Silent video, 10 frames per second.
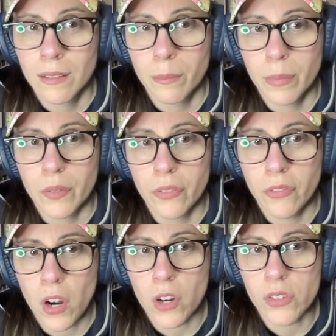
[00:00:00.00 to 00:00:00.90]
But
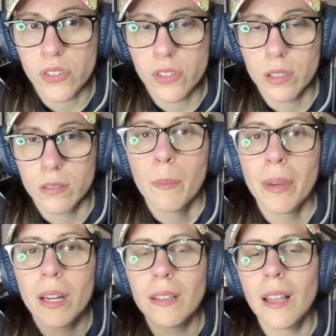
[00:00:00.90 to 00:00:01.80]
first,
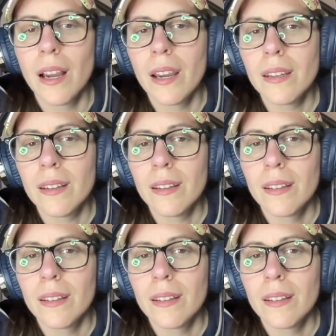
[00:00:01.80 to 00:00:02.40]
online